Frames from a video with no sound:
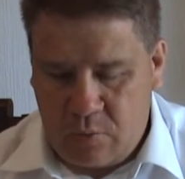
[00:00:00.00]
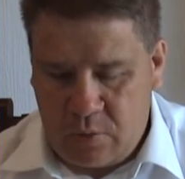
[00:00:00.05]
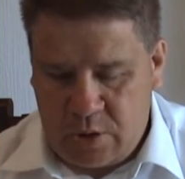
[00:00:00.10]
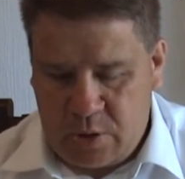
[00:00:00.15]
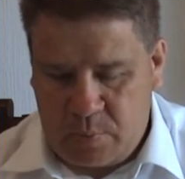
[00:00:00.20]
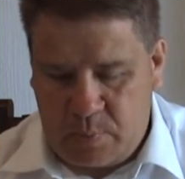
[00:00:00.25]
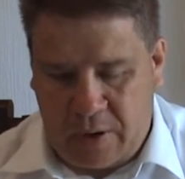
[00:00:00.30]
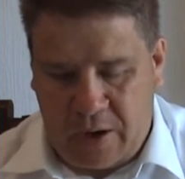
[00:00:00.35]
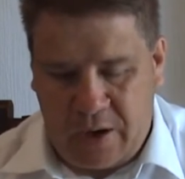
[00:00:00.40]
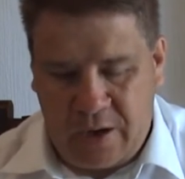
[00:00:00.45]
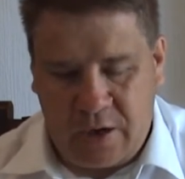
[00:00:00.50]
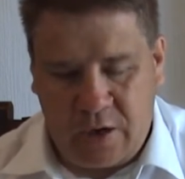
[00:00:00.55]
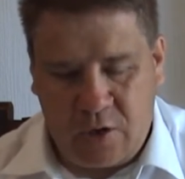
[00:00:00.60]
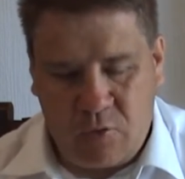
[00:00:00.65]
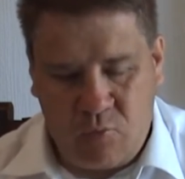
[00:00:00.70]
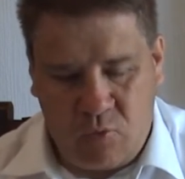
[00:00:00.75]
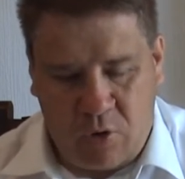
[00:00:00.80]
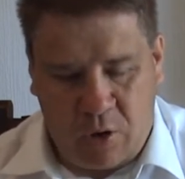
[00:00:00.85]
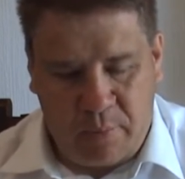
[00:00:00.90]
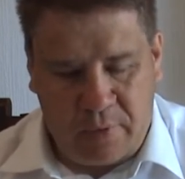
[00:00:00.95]
spying
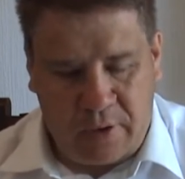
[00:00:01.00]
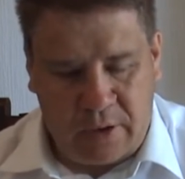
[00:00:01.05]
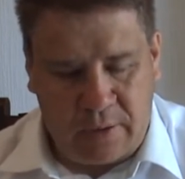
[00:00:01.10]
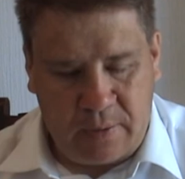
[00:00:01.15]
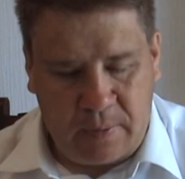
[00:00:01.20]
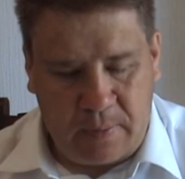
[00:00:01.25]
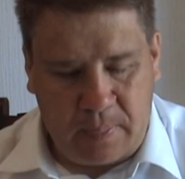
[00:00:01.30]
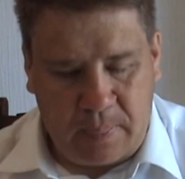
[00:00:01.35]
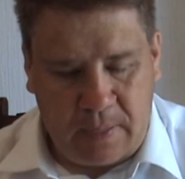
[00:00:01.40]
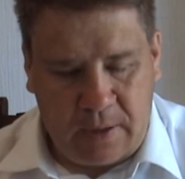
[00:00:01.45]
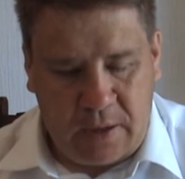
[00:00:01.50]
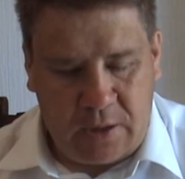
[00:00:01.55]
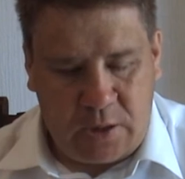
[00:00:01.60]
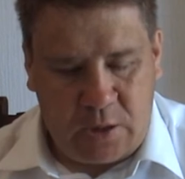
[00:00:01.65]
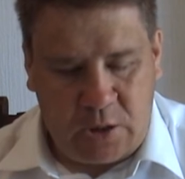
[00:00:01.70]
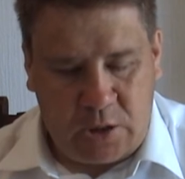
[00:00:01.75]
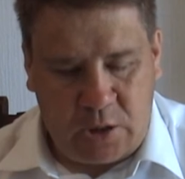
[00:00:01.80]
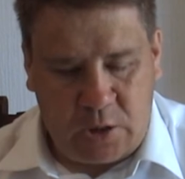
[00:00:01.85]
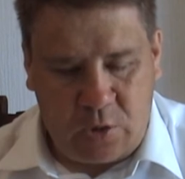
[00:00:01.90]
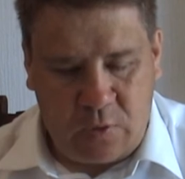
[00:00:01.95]
and robbing.
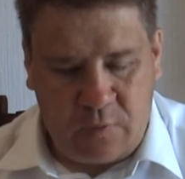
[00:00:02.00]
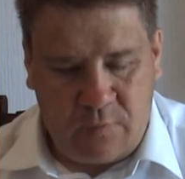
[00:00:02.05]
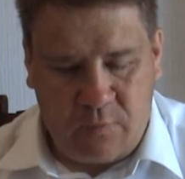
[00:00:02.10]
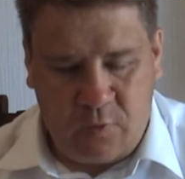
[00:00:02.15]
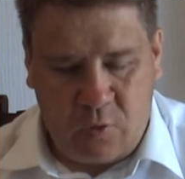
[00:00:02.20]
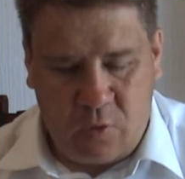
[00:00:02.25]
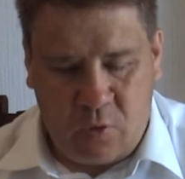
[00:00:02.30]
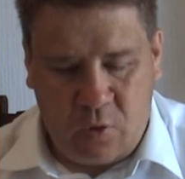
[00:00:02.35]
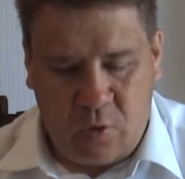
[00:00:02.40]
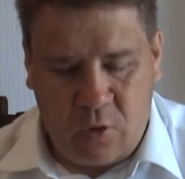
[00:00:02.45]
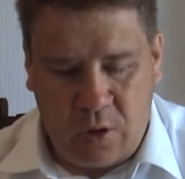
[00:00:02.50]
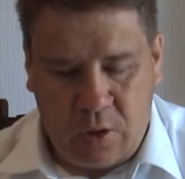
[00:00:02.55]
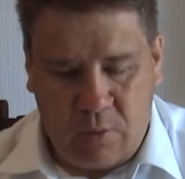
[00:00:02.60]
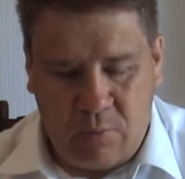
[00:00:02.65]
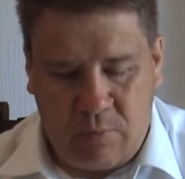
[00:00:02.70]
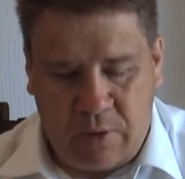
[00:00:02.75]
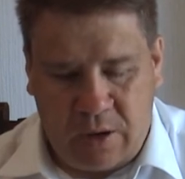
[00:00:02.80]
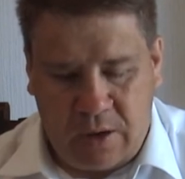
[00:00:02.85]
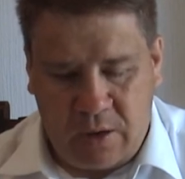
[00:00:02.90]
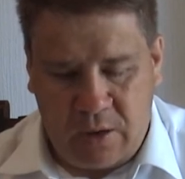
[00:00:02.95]
624
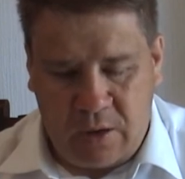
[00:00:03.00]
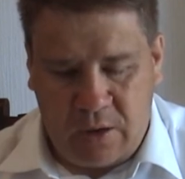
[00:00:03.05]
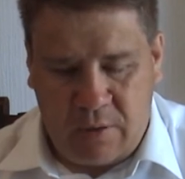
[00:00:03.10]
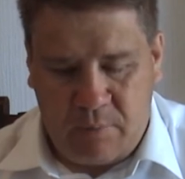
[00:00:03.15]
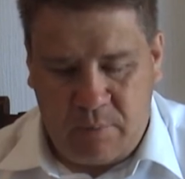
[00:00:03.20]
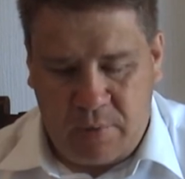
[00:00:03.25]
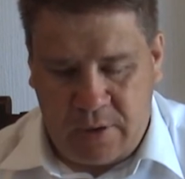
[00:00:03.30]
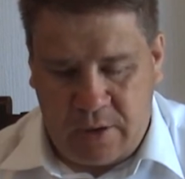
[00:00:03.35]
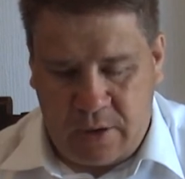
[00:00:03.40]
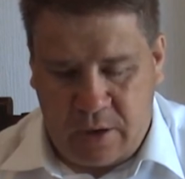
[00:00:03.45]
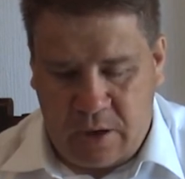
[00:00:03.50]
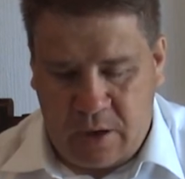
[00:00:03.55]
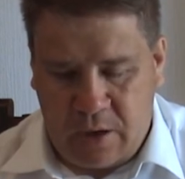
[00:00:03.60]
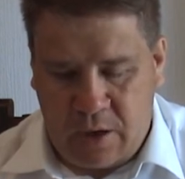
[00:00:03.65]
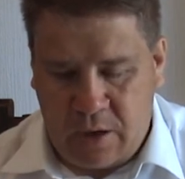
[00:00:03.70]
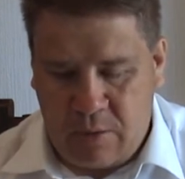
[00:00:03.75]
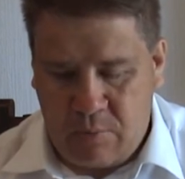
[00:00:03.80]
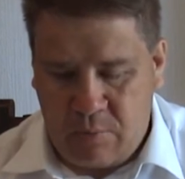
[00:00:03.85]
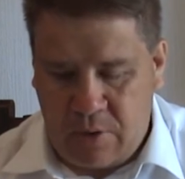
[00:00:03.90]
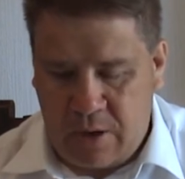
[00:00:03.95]
Battle of
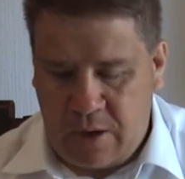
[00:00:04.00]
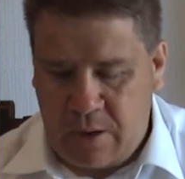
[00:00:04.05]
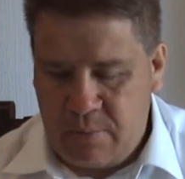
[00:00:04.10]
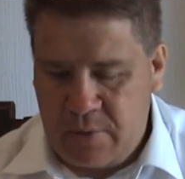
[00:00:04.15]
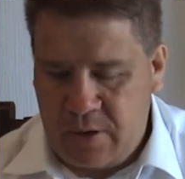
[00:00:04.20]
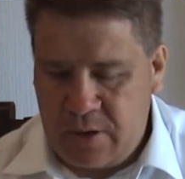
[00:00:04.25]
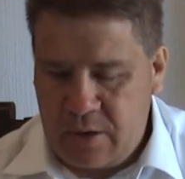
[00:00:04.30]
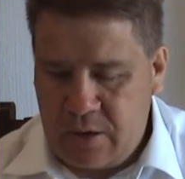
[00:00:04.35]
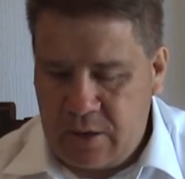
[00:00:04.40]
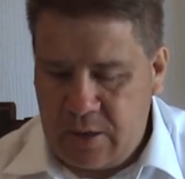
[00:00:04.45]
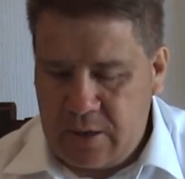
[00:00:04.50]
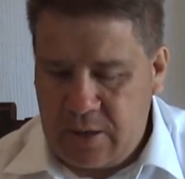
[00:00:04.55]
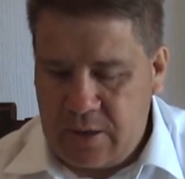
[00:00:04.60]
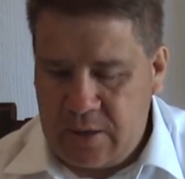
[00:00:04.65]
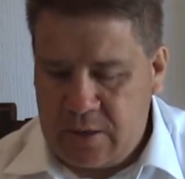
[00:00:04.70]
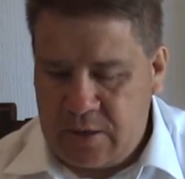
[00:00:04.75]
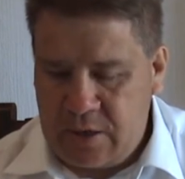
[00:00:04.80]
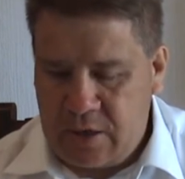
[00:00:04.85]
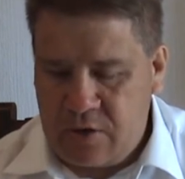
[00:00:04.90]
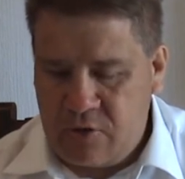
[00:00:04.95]
Badar, Muhammad,
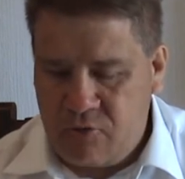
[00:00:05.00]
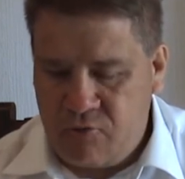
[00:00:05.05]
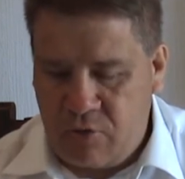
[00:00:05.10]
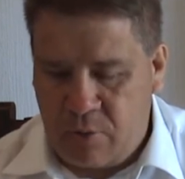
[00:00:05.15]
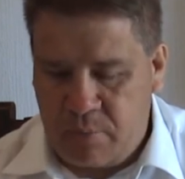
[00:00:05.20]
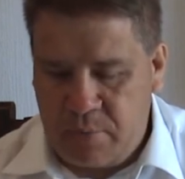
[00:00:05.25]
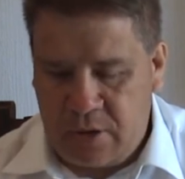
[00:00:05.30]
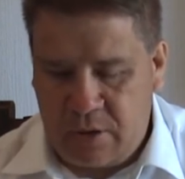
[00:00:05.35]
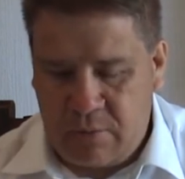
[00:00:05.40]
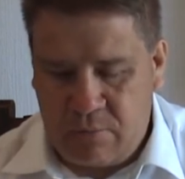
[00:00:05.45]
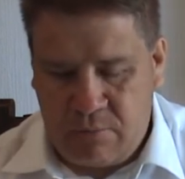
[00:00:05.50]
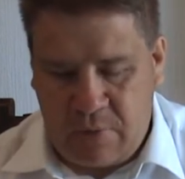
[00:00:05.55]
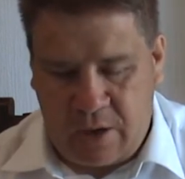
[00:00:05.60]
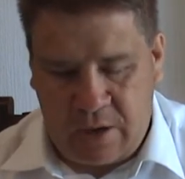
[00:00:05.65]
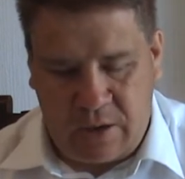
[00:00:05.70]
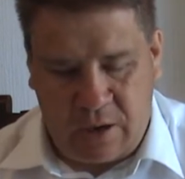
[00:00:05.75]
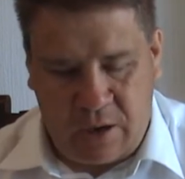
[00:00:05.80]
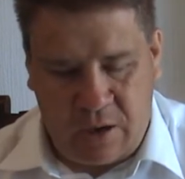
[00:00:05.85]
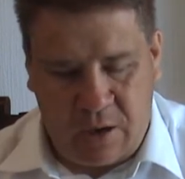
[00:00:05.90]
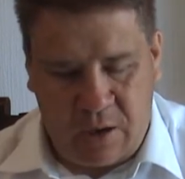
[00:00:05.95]
intended robbing,
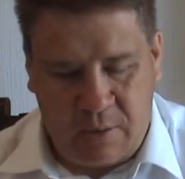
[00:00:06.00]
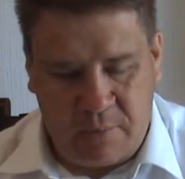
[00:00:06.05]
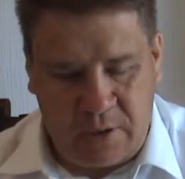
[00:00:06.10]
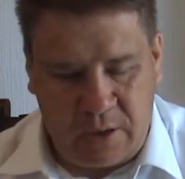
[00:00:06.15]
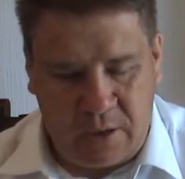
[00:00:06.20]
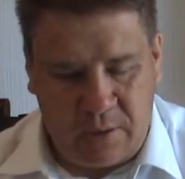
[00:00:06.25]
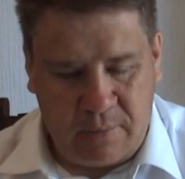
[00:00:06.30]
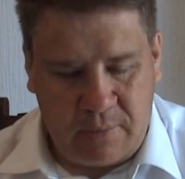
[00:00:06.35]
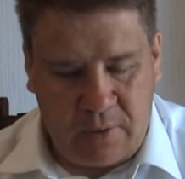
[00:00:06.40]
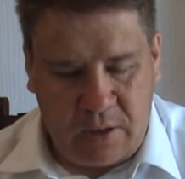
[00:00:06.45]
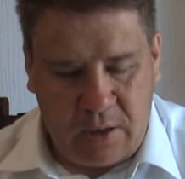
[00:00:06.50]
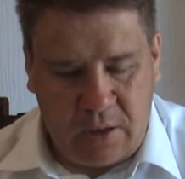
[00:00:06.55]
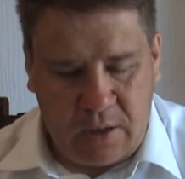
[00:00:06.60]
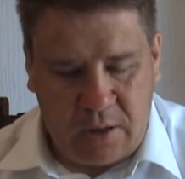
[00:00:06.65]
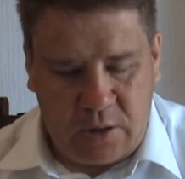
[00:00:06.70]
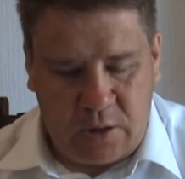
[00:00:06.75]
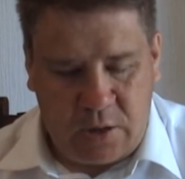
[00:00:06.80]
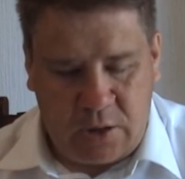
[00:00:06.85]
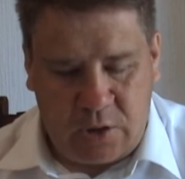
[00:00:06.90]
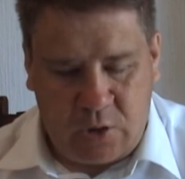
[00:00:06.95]
met army.
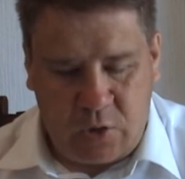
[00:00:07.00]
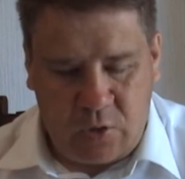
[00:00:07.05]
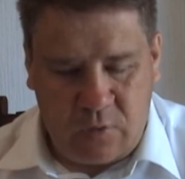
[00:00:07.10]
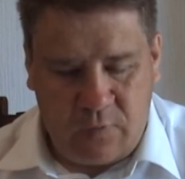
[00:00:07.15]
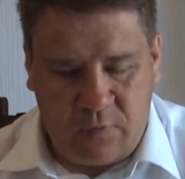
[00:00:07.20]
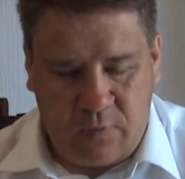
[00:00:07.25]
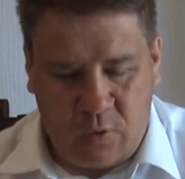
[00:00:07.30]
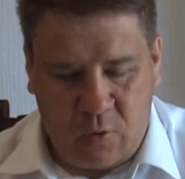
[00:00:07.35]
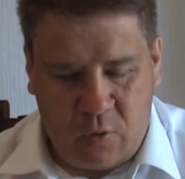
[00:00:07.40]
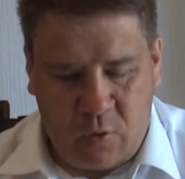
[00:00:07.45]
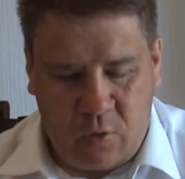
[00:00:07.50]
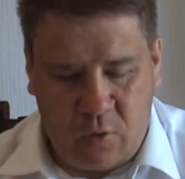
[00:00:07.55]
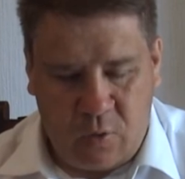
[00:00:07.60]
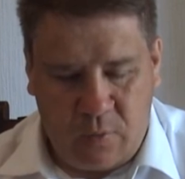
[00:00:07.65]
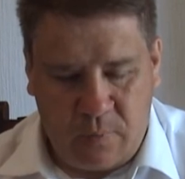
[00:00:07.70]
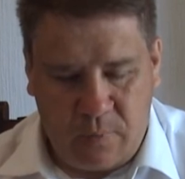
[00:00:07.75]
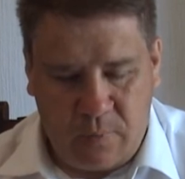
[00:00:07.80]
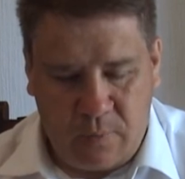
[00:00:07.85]
624